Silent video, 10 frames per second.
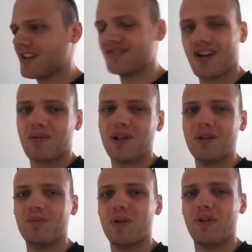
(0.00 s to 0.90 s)

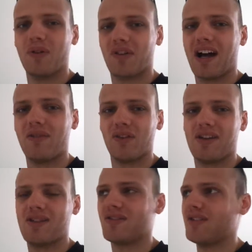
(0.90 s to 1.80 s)
Generally, when there's a
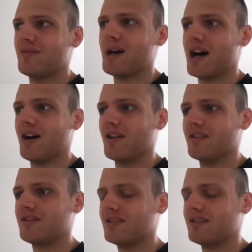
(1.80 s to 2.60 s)
conversation about